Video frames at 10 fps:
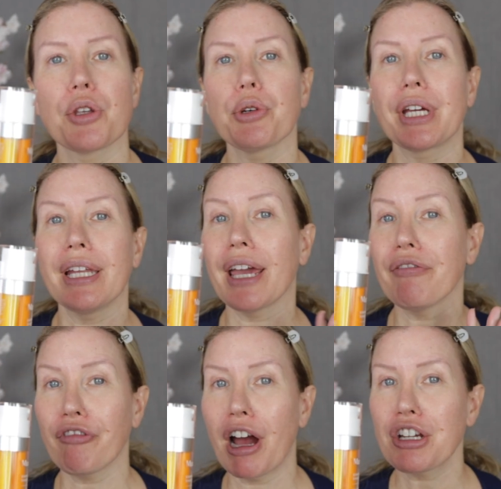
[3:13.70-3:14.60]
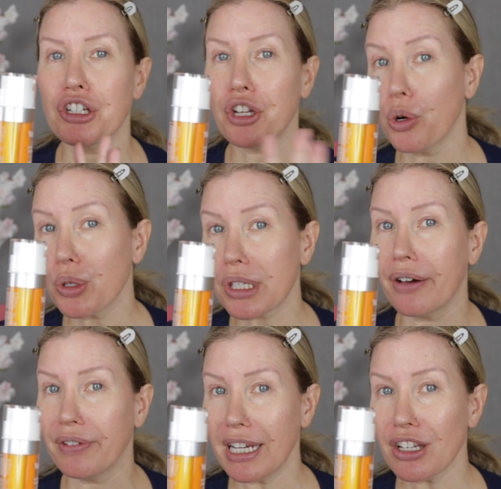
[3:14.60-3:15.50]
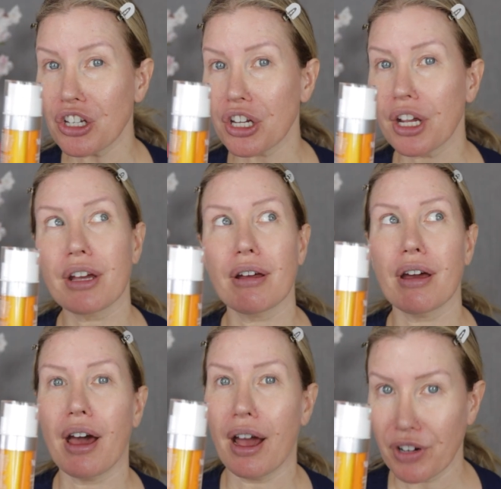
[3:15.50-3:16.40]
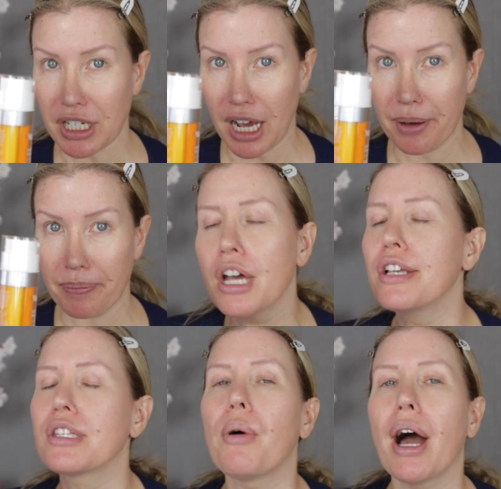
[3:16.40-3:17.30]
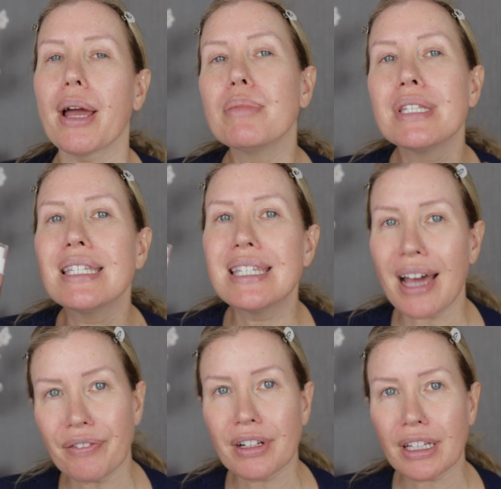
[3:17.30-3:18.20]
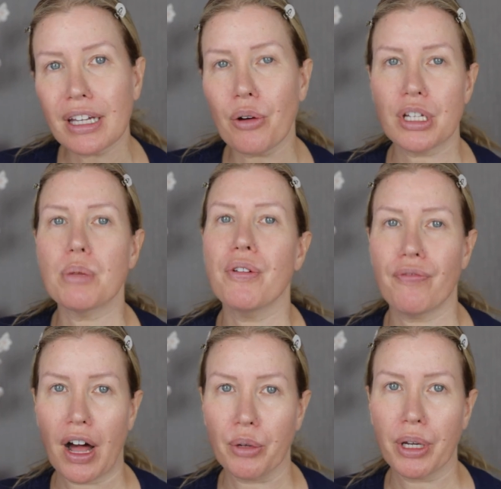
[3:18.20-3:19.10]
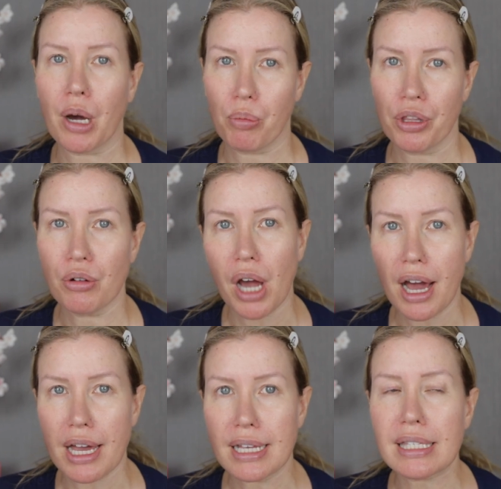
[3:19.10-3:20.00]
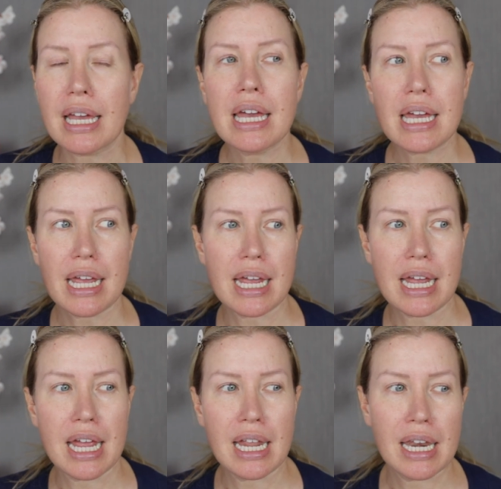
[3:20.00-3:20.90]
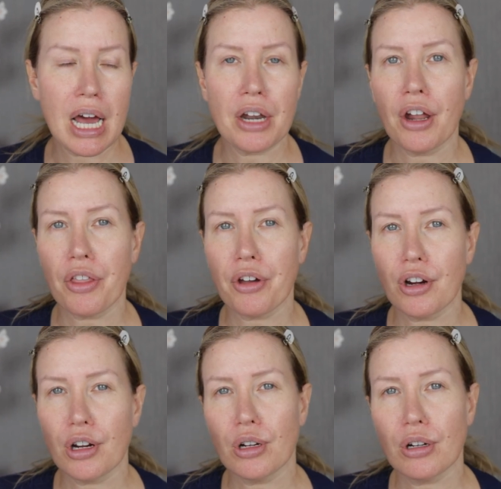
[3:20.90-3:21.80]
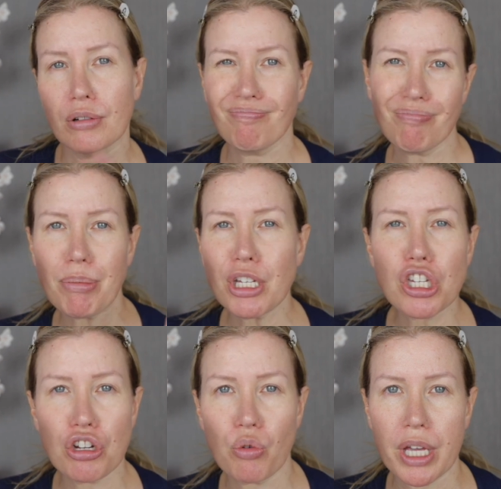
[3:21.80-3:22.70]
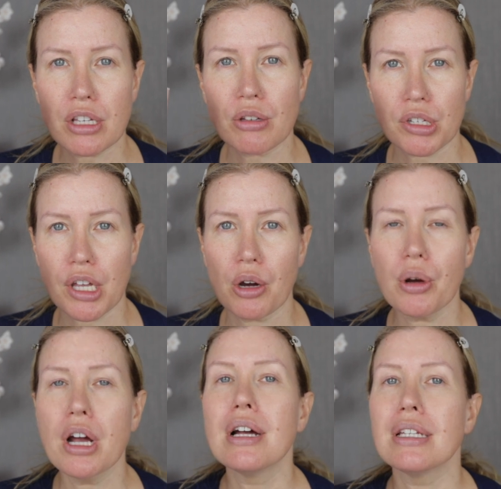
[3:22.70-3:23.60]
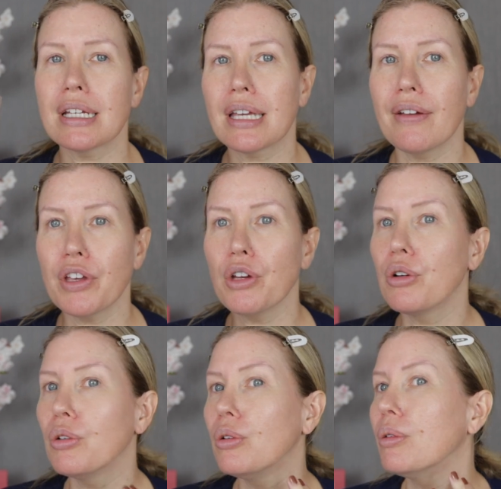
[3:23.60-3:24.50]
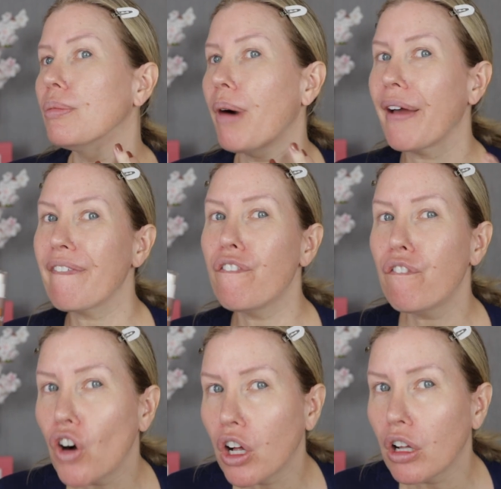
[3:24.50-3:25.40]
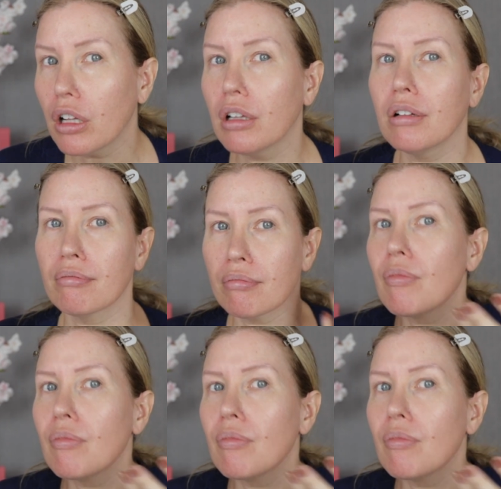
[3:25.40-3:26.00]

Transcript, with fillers: So you're getting a fresh dose of each every time. So I'm definitely going to be following up with you guys in another maybe two weeks or so to give you my full